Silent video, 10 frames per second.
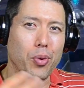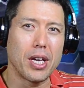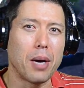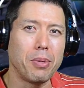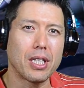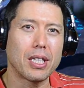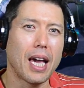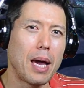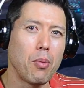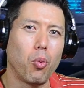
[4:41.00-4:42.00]
coming to the
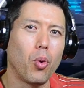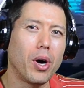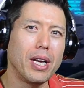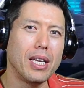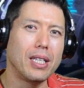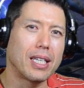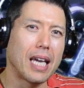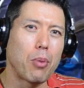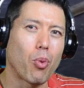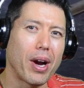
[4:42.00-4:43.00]
game, 1 in the
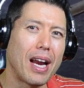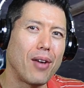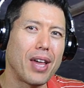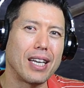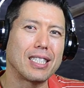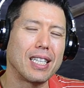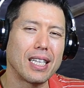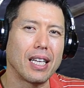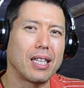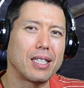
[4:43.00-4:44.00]
game right now that is going to
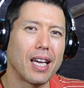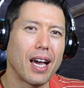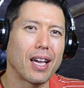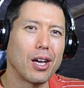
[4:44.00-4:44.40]
get the tag.